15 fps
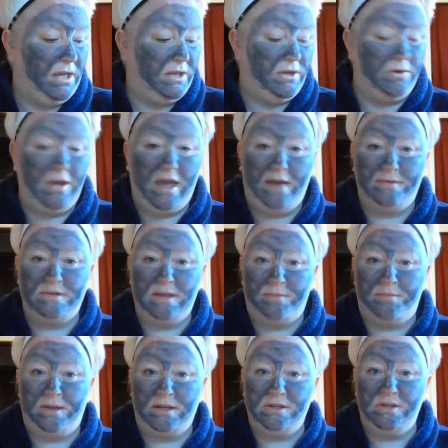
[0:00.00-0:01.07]
you have
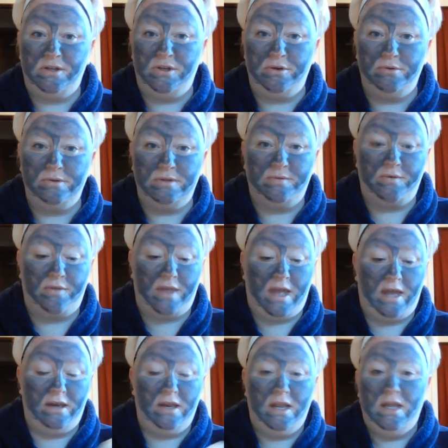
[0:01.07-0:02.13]
something to use for that.
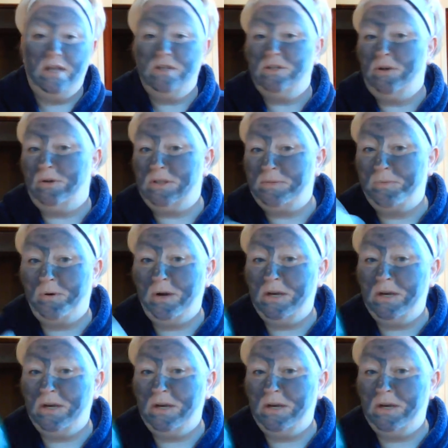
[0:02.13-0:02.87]
So it's pretty